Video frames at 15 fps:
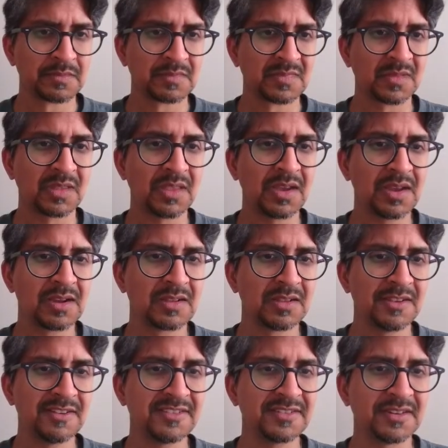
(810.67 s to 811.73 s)
They
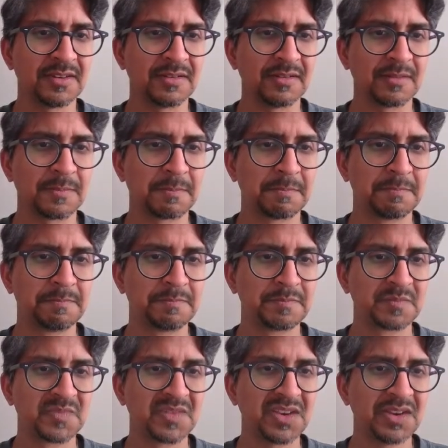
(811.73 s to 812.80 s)
glisten
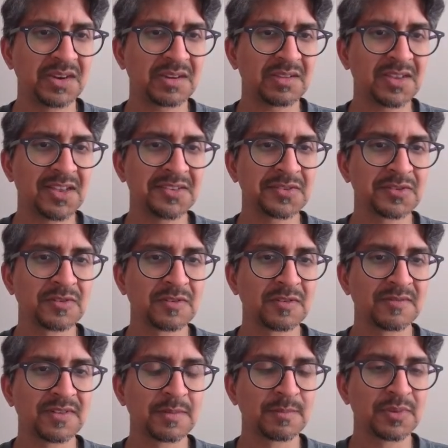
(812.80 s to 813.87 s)
in a classic
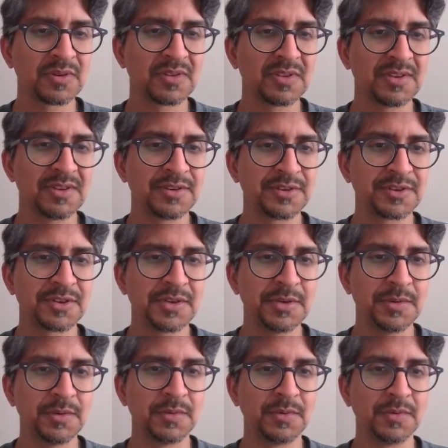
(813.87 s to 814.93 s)
Irving Berlin
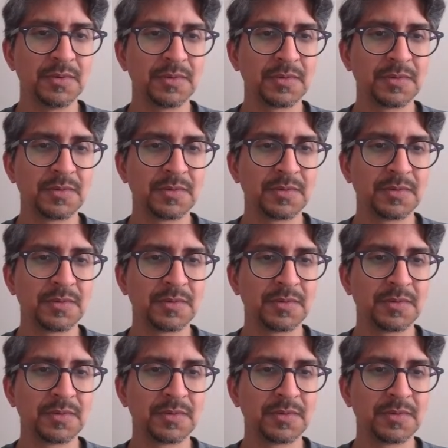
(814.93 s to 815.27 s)
tune.